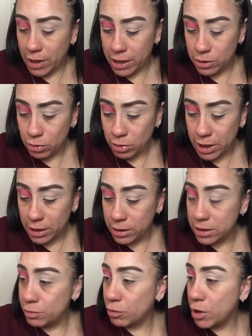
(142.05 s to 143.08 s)
I don't like
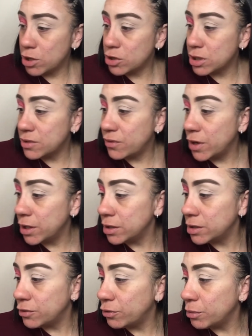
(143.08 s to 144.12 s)
this brush. Let's find a
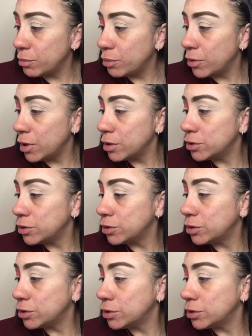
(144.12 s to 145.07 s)
different brush.